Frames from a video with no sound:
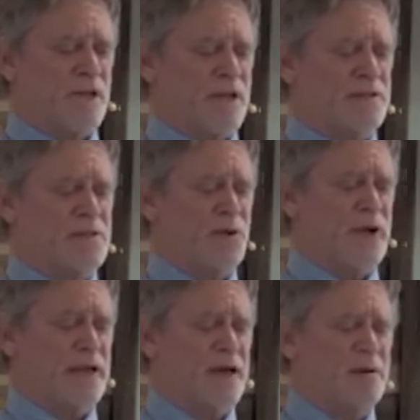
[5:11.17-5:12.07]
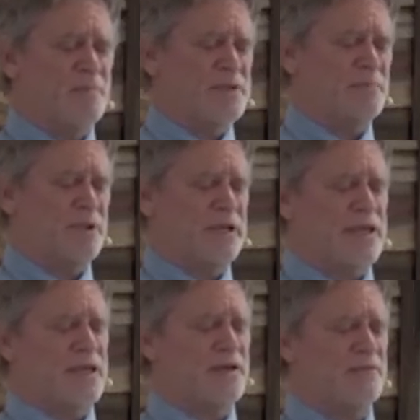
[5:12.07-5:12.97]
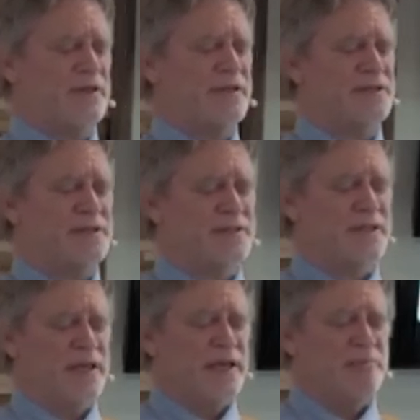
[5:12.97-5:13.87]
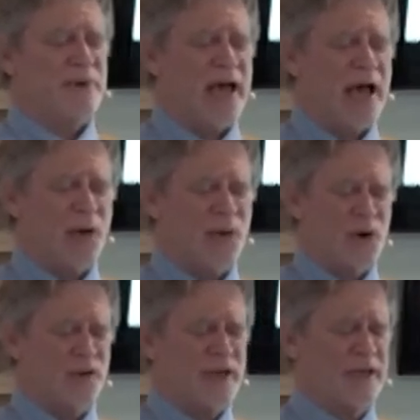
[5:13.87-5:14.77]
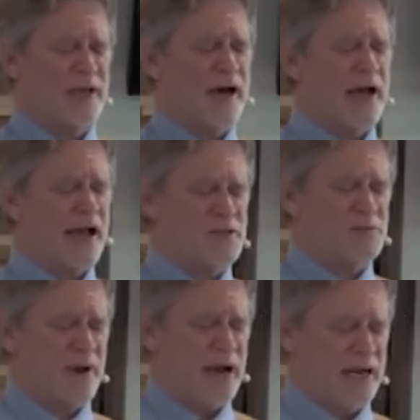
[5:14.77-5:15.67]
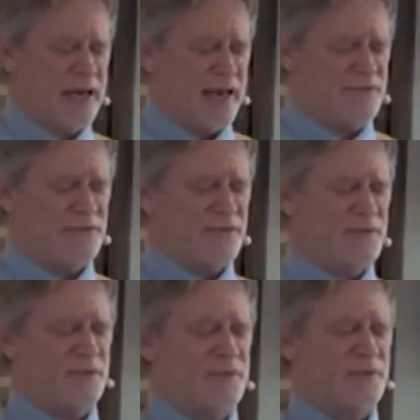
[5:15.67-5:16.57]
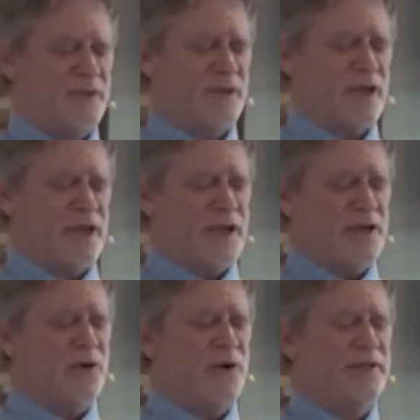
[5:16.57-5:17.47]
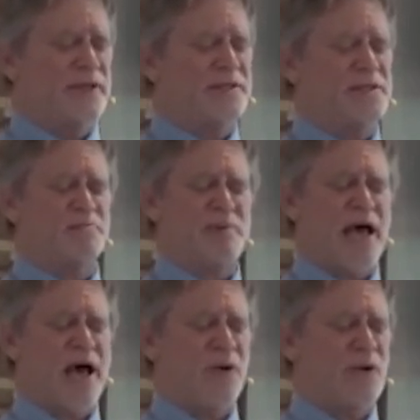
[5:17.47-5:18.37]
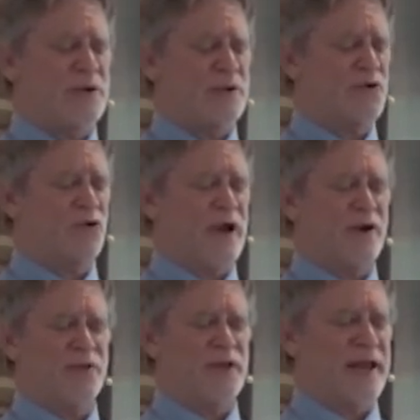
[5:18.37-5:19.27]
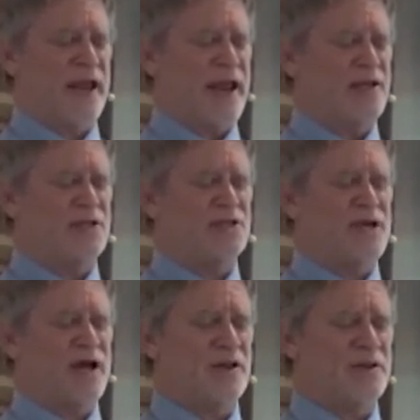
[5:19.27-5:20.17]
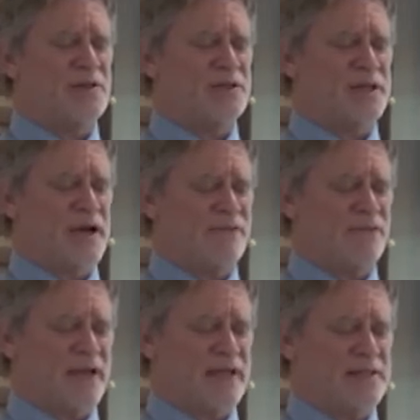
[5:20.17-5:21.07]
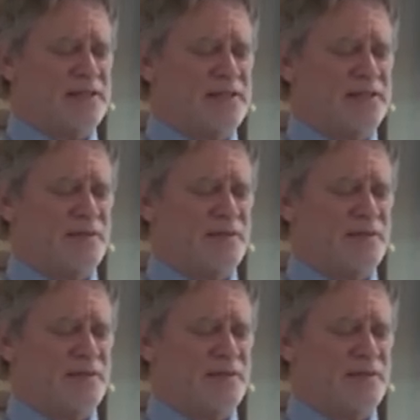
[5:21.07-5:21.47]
And so I come to believe in this power that guides my life, knowing that this power is greater than any challenge that I face